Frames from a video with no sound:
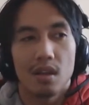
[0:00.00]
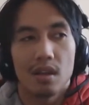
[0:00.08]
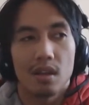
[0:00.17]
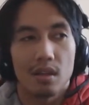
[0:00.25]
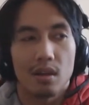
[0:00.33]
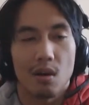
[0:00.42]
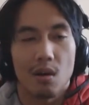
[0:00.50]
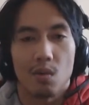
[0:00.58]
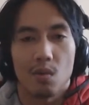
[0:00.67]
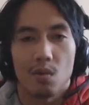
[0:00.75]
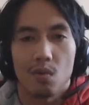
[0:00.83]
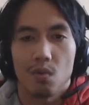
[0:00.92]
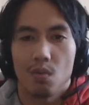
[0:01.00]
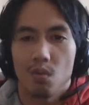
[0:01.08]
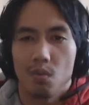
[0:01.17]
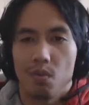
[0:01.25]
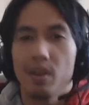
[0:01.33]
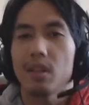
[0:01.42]
you know,
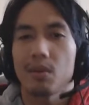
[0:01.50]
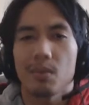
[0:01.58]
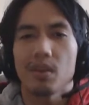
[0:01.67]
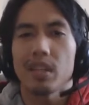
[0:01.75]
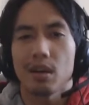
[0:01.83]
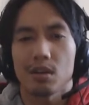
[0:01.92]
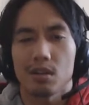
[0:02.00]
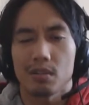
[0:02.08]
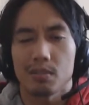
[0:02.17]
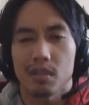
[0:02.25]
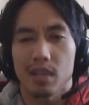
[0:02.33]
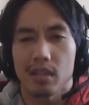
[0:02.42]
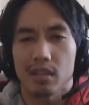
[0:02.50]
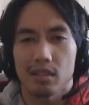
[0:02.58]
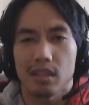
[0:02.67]
really, really 100%,